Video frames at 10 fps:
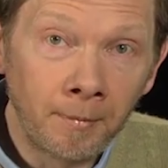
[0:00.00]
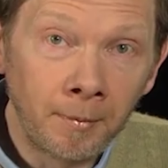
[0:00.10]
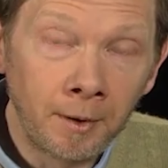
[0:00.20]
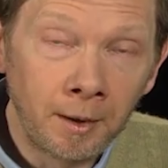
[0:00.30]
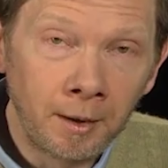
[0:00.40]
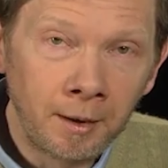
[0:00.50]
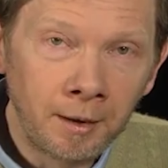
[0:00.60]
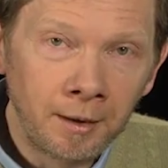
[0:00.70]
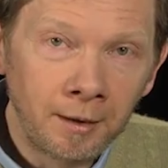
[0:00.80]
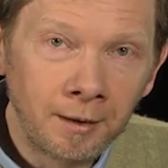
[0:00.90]

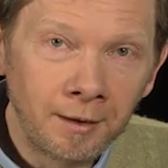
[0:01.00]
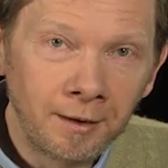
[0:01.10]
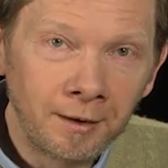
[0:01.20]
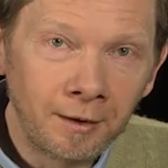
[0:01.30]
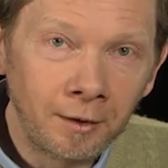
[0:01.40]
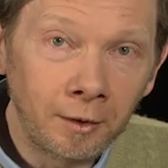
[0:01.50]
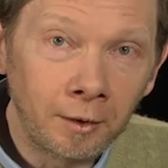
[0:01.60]
Nothing is said.